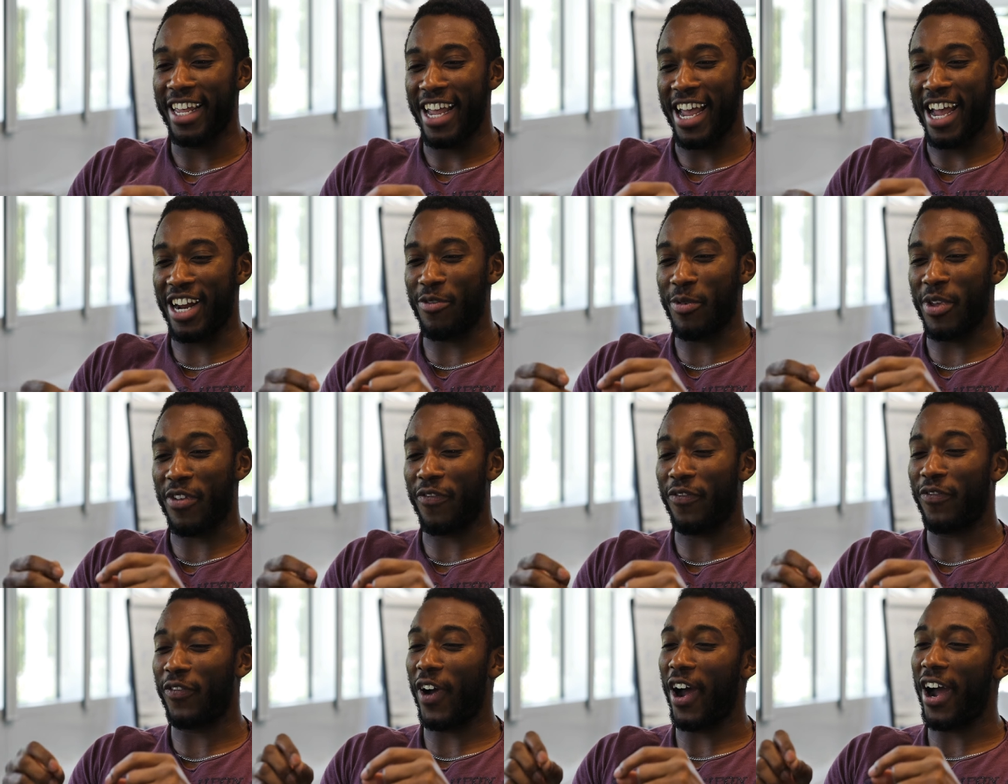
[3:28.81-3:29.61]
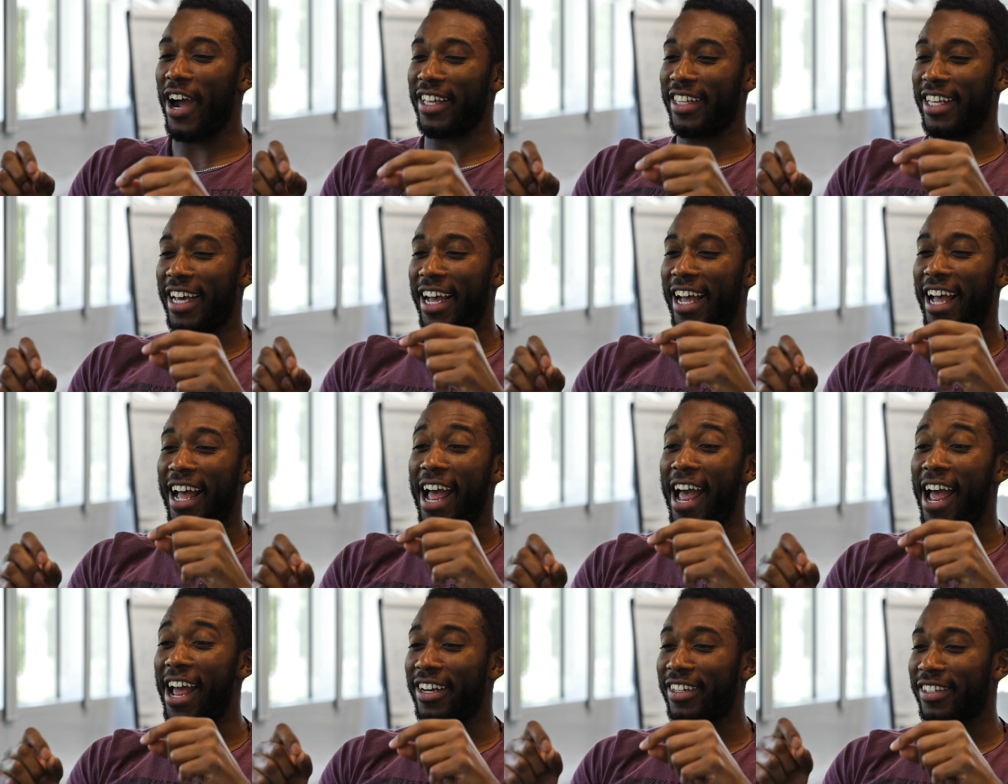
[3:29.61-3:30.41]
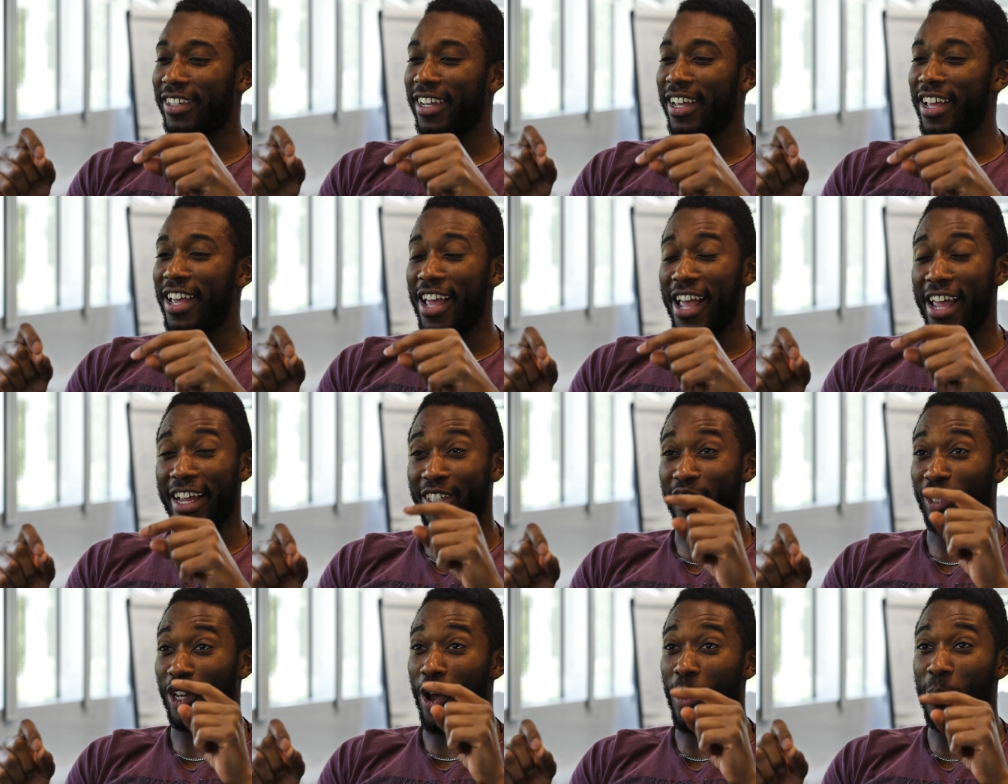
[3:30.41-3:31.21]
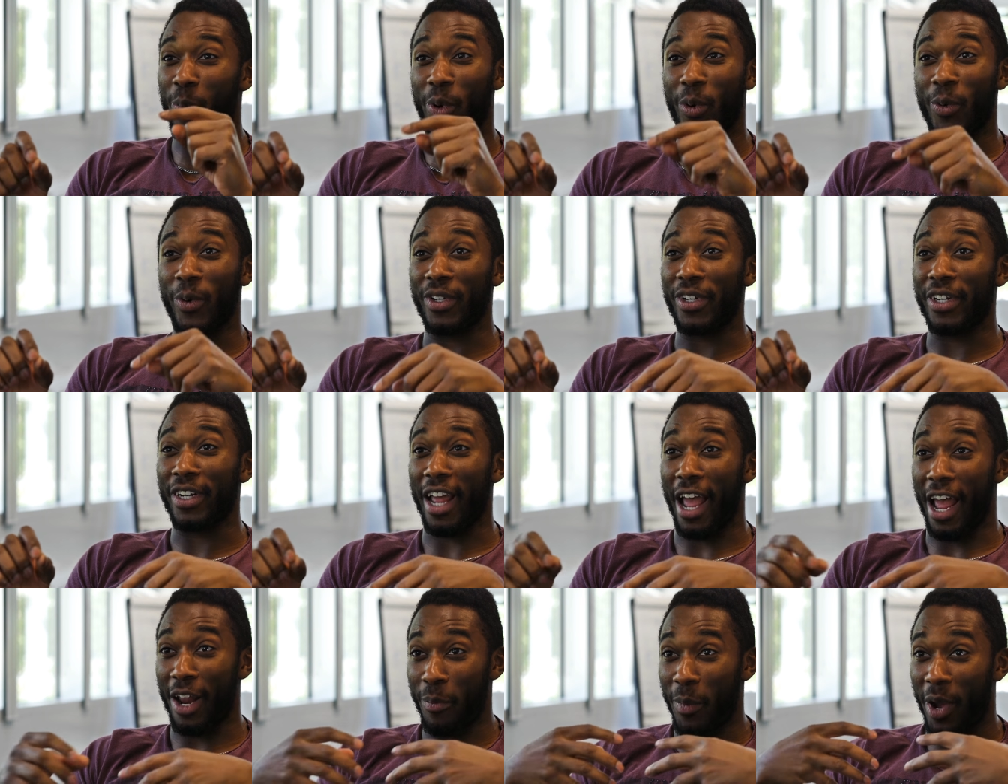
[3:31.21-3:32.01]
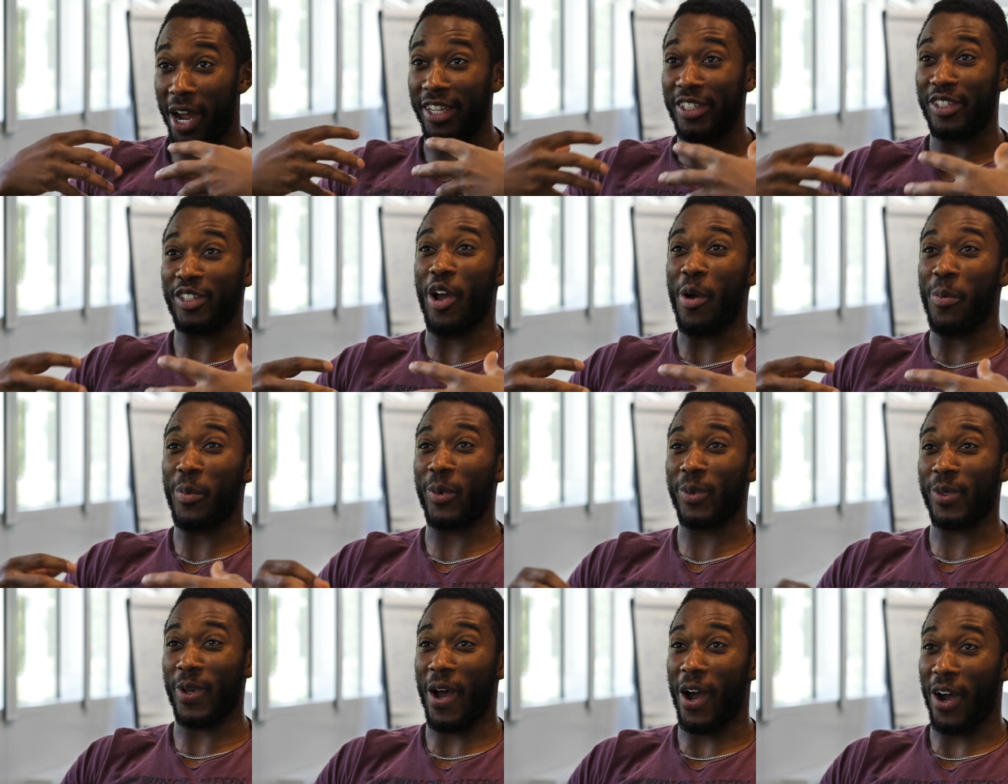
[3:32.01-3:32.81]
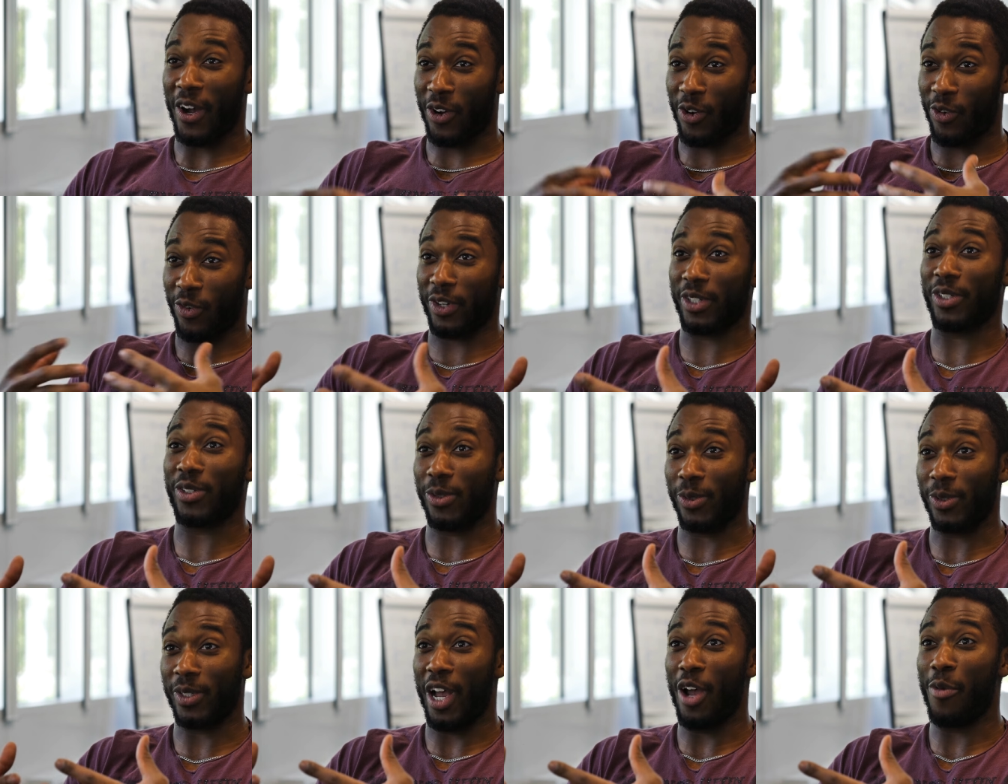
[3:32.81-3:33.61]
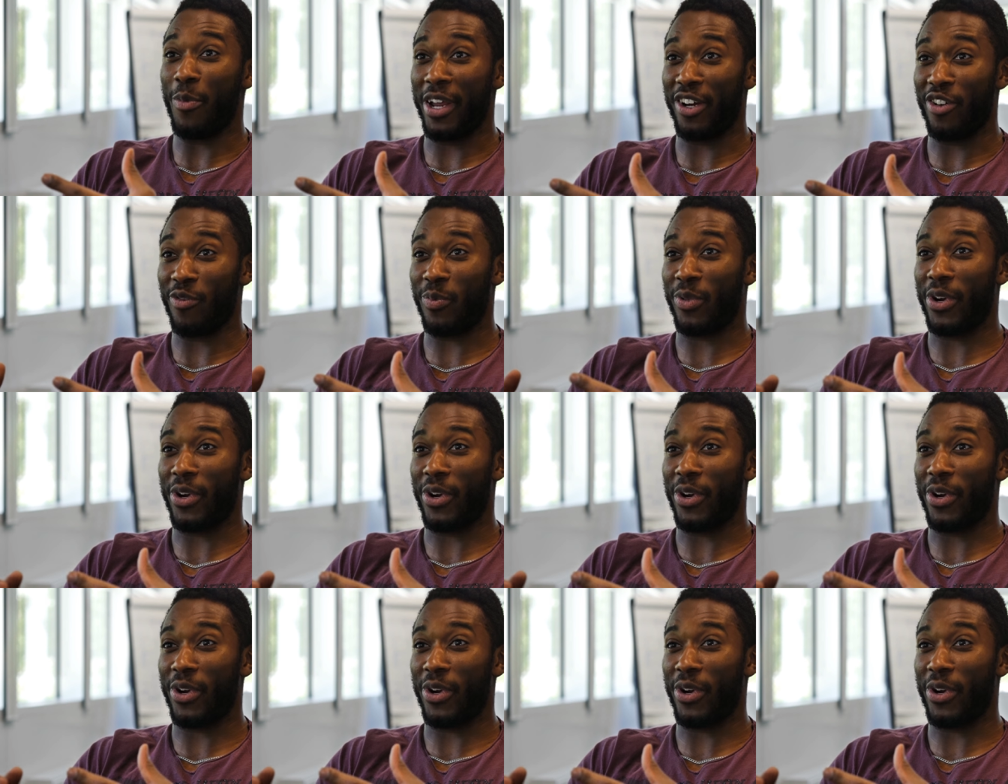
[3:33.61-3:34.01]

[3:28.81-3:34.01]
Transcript: And we fire that at a sample, and, and my samples are crystals that are made of